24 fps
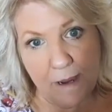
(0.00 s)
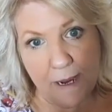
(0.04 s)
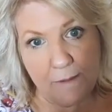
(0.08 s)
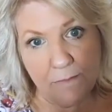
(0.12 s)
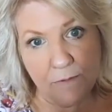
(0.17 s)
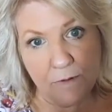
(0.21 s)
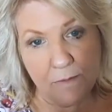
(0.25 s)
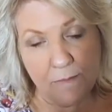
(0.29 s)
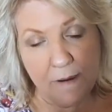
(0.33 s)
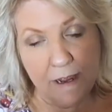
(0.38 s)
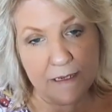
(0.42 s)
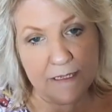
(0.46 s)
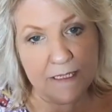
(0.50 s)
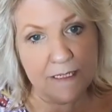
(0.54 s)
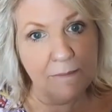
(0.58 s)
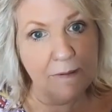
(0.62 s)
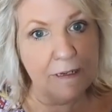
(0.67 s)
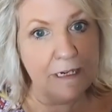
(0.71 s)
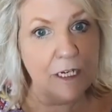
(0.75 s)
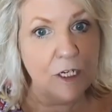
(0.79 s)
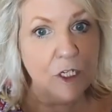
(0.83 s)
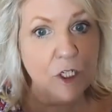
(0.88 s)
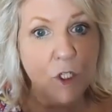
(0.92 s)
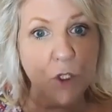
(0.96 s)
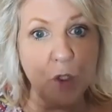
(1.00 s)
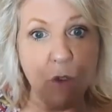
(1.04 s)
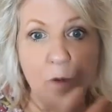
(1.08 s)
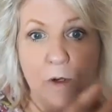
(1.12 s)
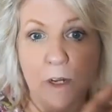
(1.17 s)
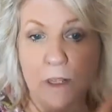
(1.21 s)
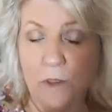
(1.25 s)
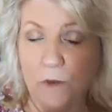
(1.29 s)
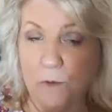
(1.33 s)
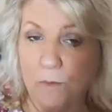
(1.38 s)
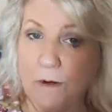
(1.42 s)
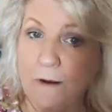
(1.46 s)
paper about somebody to
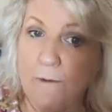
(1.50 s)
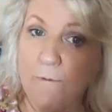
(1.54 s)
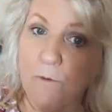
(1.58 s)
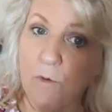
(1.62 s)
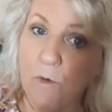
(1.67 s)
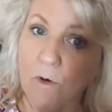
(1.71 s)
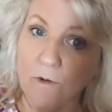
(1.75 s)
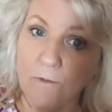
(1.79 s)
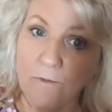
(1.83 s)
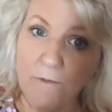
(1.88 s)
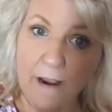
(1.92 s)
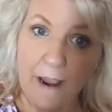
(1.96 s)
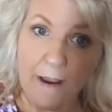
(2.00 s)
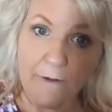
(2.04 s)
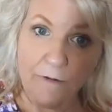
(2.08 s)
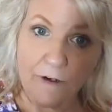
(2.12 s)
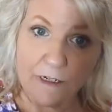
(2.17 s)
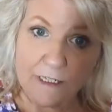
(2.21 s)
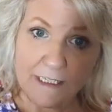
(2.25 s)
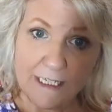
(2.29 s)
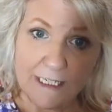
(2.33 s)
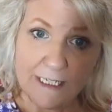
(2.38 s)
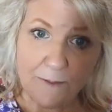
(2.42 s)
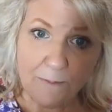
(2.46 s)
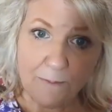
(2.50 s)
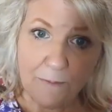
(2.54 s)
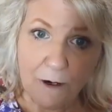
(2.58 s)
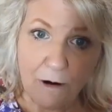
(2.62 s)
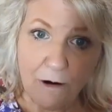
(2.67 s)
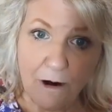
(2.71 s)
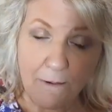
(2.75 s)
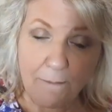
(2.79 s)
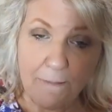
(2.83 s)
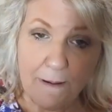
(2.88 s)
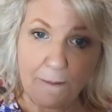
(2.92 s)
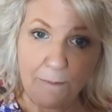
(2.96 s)
a 3, 4, 5, or
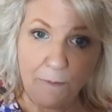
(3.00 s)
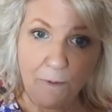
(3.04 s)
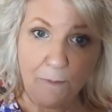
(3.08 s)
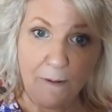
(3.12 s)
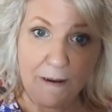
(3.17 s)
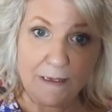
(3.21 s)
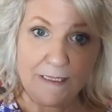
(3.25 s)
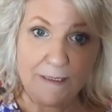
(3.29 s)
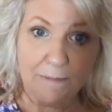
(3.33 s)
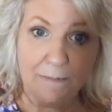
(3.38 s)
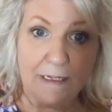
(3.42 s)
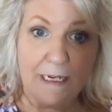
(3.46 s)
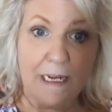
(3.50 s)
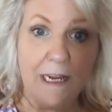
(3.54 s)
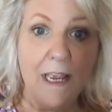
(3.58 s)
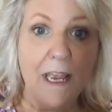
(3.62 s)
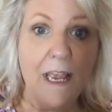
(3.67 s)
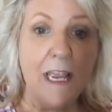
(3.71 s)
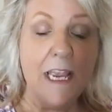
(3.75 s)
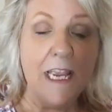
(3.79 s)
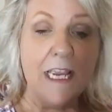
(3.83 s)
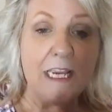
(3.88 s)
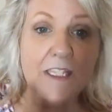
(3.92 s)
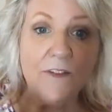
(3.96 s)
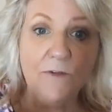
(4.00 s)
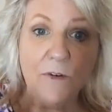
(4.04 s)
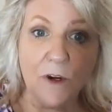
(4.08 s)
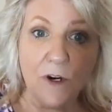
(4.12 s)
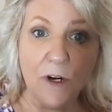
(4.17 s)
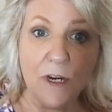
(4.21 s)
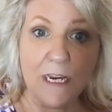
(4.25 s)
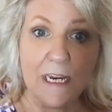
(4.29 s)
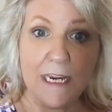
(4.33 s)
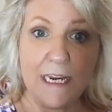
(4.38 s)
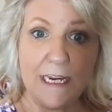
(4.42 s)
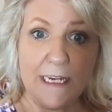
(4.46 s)
6-paragraph paper about somebody is
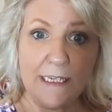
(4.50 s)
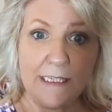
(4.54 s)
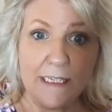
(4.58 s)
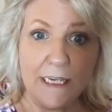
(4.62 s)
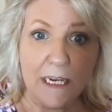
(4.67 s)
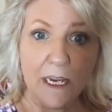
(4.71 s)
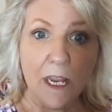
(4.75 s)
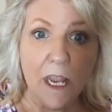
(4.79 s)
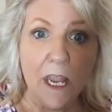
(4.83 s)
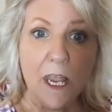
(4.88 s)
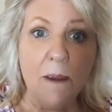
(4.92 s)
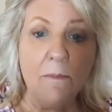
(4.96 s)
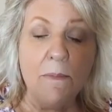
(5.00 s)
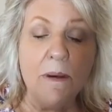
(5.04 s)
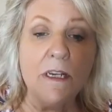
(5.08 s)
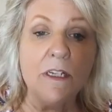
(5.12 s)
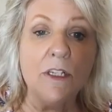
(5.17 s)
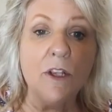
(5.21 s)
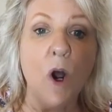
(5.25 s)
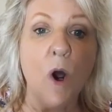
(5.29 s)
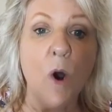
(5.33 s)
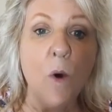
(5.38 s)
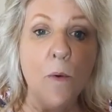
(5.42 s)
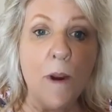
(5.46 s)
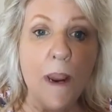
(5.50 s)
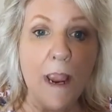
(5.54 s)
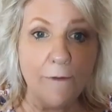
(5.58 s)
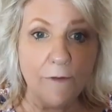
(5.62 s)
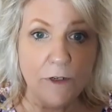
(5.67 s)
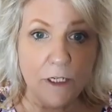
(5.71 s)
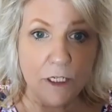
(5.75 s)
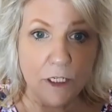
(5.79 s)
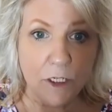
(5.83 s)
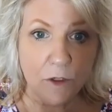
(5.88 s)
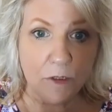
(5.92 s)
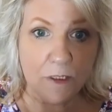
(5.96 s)
very easy, because all we have
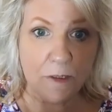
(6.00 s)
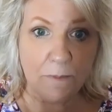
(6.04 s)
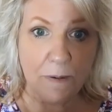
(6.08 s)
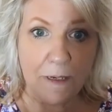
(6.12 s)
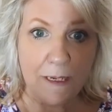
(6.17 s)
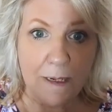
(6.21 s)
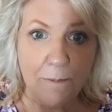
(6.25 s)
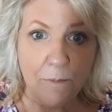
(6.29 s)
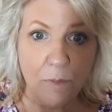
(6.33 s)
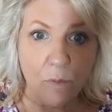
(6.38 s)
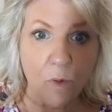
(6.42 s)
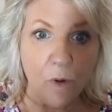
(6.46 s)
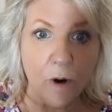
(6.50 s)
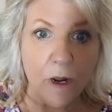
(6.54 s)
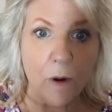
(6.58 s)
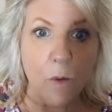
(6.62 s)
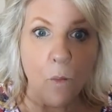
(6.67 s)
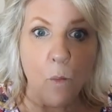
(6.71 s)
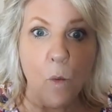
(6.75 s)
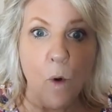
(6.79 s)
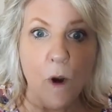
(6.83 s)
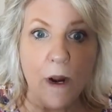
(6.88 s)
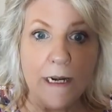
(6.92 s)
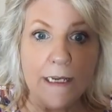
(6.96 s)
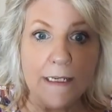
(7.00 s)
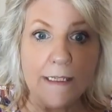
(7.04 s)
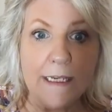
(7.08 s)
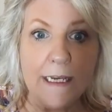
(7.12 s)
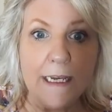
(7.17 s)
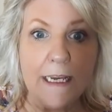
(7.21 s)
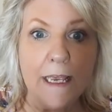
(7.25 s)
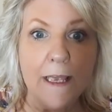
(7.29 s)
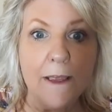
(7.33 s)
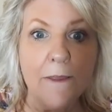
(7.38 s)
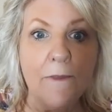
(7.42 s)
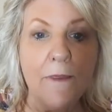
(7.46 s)
to do is pinpoint what is
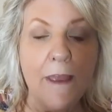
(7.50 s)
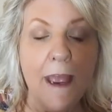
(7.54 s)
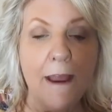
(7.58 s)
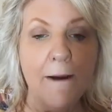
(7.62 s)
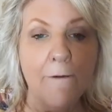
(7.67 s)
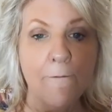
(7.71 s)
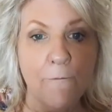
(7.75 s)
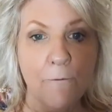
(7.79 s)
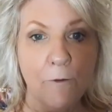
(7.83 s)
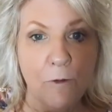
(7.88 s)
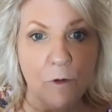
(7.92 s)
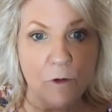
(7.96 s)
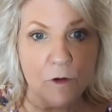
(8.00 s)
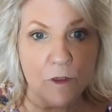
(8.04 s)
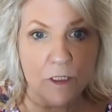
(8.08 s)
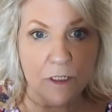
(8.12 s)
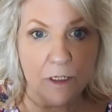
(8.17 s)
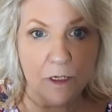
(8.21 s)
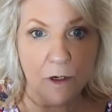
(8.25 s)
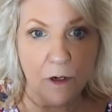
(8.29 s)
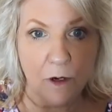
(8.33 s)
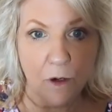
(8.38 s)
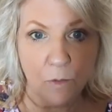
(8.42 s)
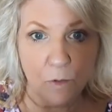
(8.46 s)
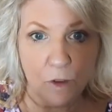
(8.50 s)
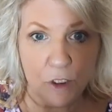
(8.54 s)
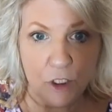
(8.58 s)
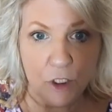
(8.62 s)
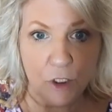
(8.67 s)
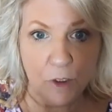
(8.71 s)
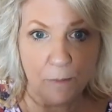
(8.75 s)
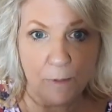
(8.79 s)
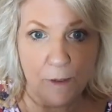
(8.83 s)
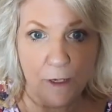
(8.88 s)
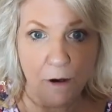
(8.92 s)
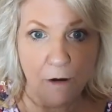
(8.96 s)
in that first
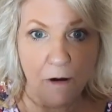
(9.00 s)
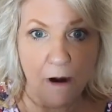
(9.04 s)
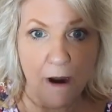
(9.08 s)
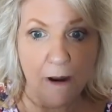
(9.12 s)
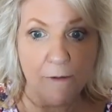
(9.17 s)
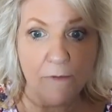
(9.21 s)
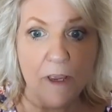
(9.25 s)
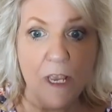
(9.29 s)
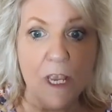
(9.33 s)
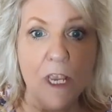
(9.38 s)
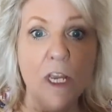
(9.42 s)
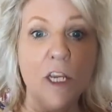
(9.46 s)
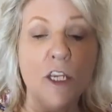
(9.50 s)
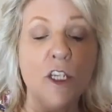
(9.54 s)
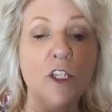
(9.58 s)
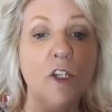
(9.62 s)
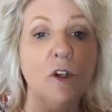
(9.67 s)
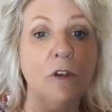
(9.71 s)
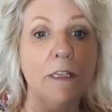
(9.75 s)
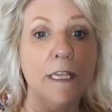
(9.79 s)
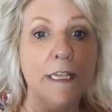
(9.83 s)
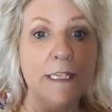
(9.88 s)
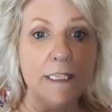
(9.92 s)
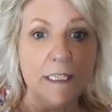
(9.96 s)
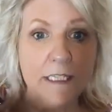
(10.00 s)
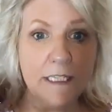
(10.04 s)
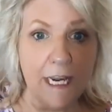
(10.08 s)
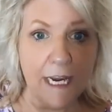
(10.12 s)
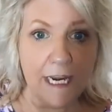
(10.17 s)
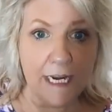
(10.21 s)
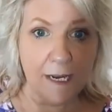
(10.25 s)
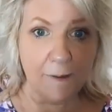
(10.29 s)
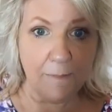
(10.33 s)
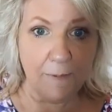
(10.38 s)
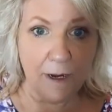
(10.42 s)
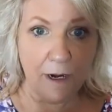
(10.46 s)
original paragraph. So let's
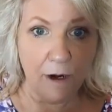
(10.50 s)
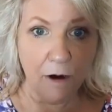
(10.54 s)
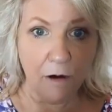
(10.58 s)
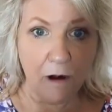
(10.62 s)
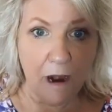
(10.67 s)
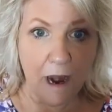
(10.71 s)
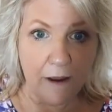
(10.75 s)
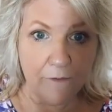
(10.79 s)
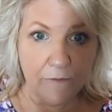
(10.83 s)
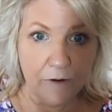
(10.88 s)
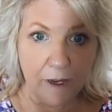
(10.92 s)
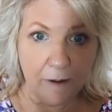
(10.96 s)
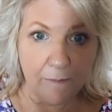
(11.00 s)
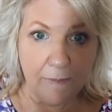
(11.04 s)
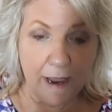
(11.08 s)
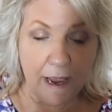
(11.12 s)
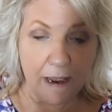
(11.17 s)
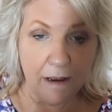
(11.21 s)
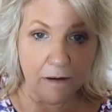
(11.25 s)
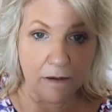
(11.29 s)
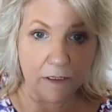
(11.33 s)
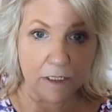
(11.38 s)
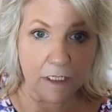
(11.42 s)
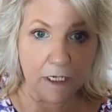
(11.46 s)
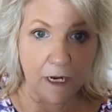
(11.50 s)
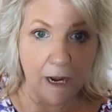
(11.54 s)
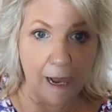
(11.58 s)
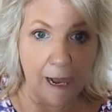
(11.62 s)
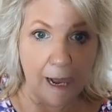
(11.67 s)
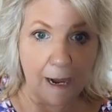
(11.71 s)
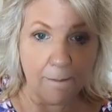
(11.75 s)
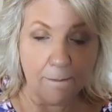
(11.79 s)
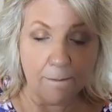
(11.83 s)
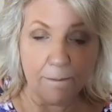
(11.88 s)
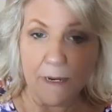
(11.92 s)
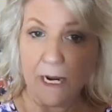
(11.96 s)
take a paragraph about
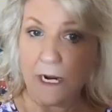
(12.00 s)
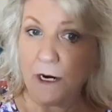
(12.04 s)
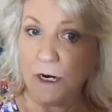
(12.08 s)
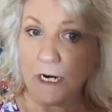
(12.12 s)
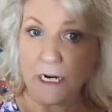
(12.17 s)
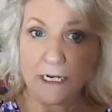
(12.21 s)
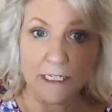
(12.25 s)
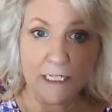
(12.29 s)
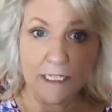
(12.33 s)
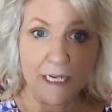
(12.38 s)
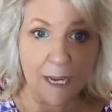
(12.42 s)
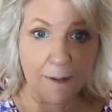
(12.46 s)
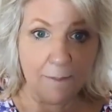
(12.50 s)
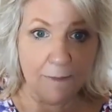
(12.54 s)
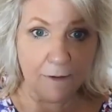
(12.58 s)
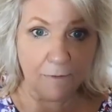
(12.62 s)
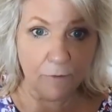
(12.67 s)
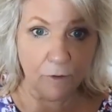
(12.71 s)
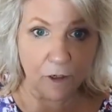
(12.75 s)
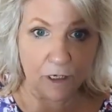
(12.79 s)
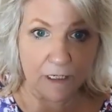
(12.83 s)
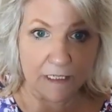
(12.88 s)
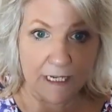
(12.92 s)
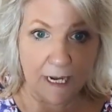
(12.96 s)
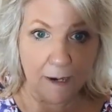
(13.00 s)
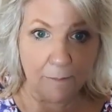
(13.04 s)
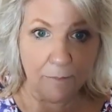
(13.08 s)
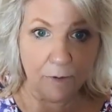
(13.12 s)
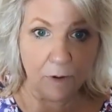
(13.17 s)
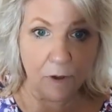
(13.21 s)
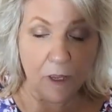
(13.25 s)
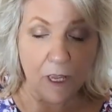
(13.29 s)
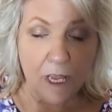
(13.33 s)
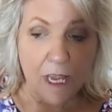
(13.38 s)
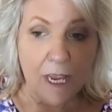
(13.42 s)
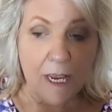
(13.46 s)
Harriet Tubman, for
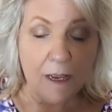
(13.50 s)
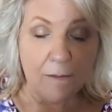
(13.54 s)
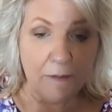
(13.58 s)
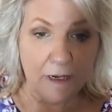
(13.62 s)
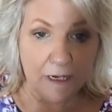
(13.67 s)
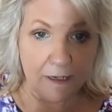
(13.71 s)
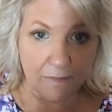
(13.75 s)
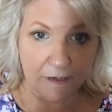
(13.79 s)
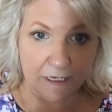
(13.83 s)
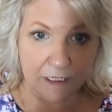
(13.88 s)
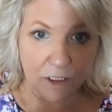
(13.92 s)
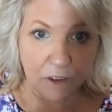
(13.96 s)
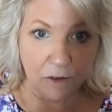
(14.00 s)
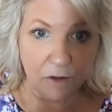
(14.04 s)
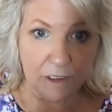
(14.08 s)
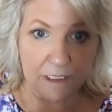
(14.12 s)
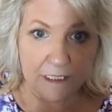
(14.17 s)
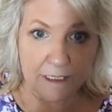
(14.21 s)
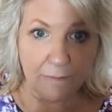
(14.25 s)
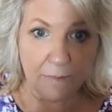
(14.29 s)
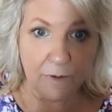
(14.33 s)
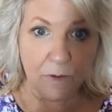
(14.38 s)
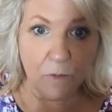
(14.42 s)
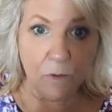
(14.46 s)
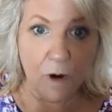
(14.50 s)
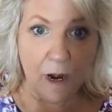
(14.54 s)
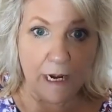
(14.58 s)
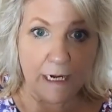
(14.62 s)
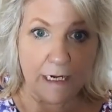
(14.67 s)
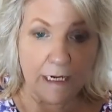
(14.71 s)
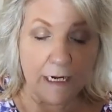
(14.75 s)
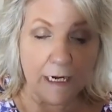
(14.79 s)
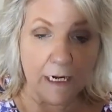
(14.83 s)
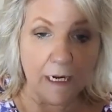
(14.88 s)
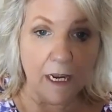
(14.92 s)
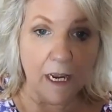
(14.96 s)
example. Many of my students have been
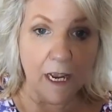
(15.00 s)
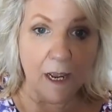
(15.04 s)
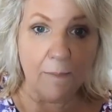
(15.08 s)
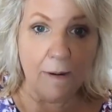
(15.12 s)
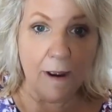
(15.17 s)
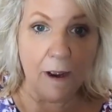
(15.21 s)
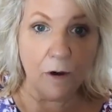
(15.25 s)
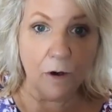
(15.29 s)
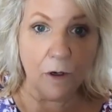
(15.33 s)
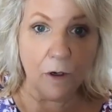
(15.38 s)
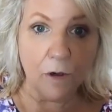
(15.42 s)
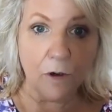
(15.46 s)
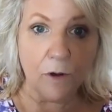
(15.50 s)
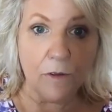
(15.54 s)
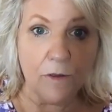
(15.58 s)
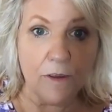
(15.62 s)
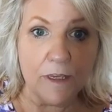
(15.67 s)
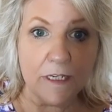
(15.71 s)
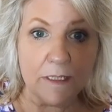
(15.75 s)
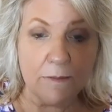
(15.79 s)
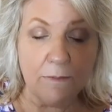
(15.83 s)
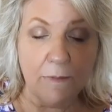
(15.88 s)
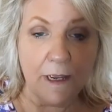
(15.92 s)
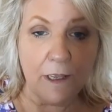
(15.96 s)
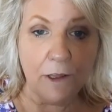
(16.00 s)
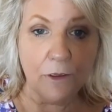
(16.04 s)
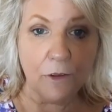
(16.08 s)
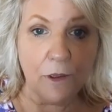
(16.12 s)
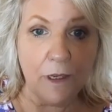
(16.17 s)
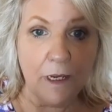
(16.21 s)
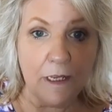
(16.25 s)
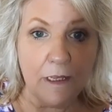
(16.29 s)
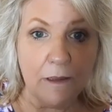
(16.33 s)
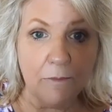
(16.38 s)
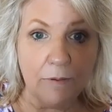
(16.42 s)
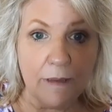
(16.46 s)
writing about her this month
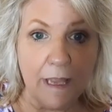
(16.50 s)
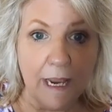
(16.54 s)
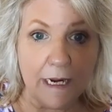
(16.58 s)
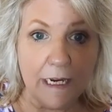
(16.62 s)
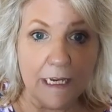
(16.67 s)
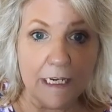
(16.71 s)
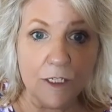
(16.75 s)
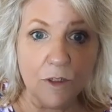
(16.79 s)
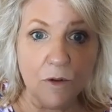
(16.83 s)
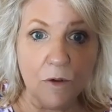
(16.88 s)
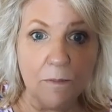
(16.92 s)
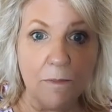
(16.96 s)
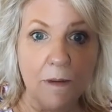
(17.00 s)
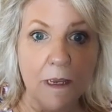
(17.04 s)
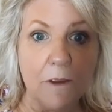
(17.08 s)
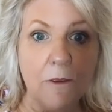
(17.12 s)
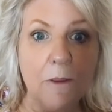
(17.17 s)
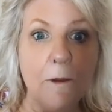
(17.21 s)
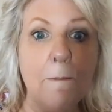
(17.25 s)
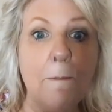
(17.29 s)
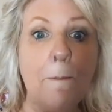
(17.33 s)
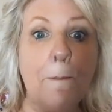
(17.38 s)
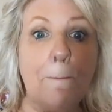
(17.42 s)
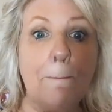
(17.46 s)
in Black History Month.